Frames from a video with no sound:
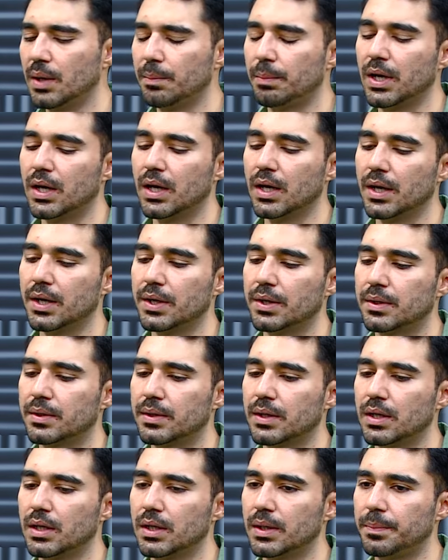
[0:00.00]
but
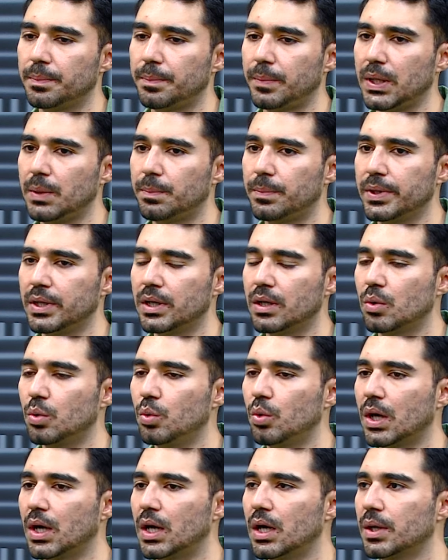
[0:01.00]
uh, people
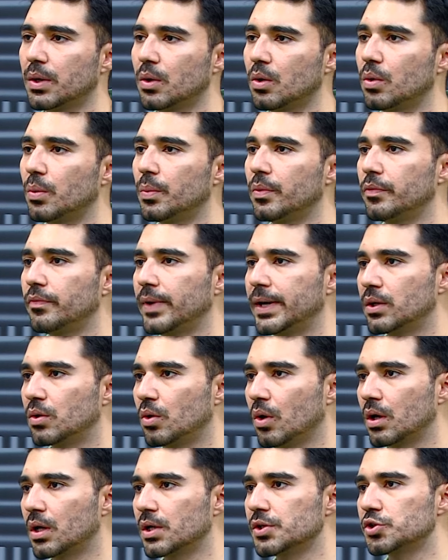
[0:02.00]
who are, you know, white
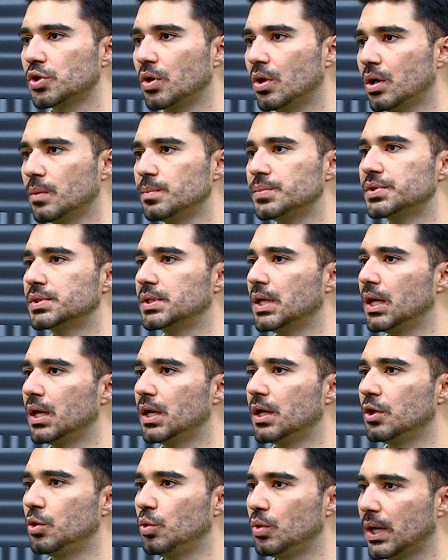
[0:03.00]
collar jobs,
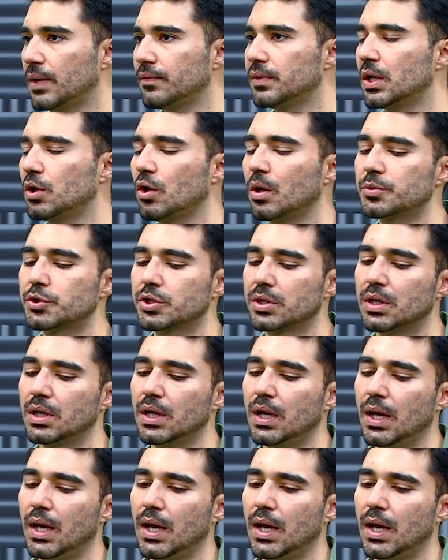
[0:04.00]
they do have that option.